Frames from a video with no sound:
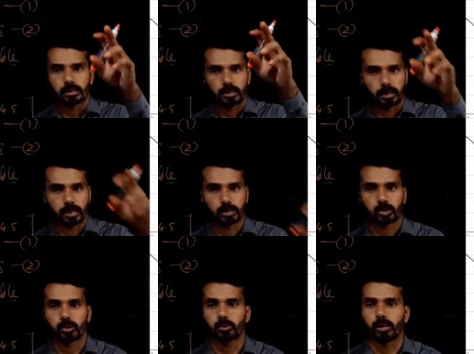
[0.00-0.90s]
these
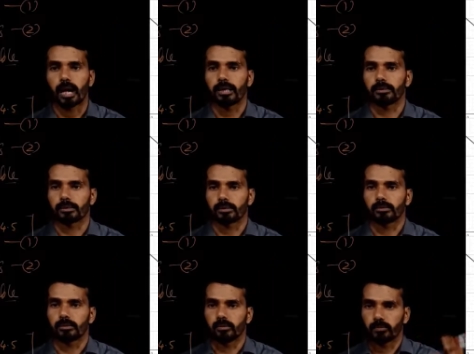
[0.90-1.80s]
2 lines,
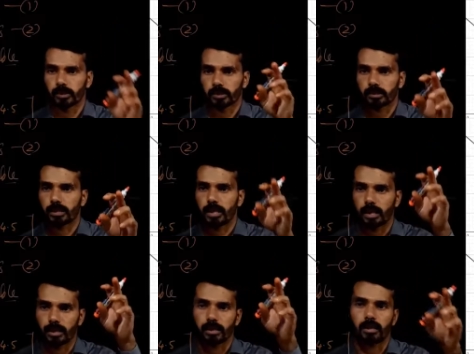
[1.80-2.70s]

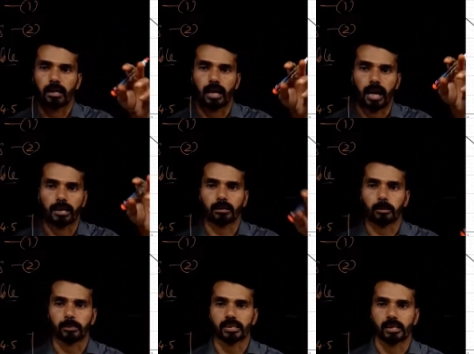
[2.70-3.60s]
the line
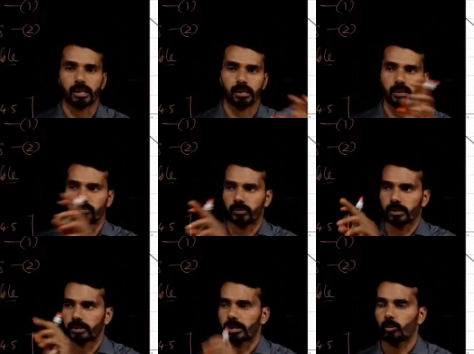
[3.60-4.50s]
representing the
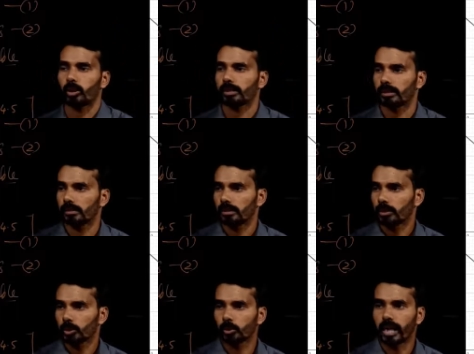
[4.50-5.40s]
first equation
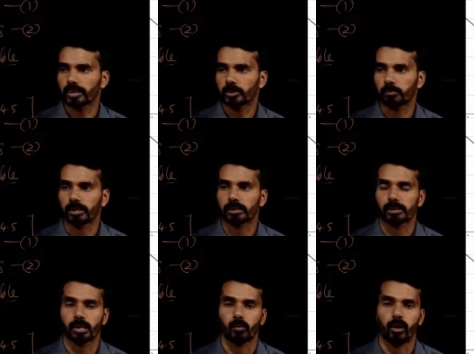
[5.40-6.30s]
2x plus
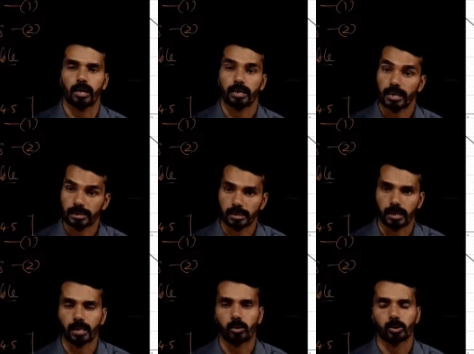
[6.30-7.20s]
3y is
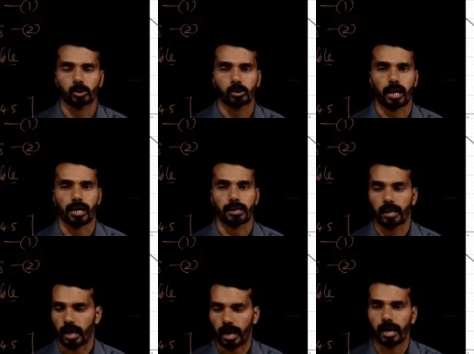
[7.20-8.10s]
equal to
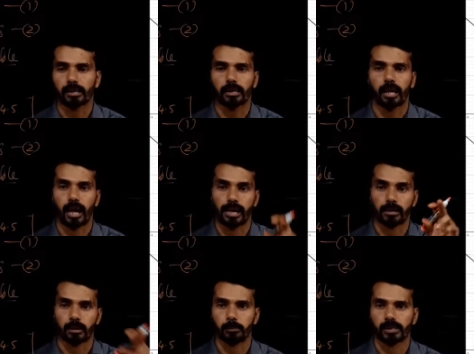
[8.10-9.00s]
9, and the line
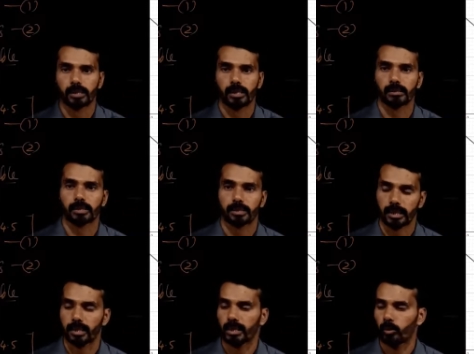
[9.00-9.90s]
representing the
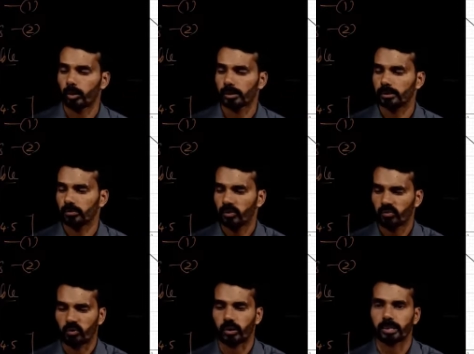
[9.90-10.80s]
second equation
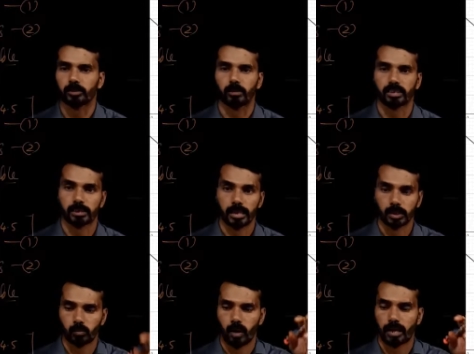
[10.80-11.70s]
4x plus
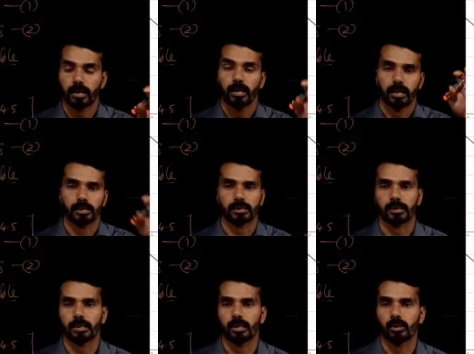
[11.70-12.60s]
6y is
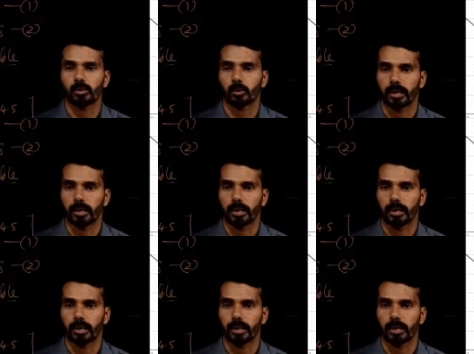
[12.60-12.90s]
equal to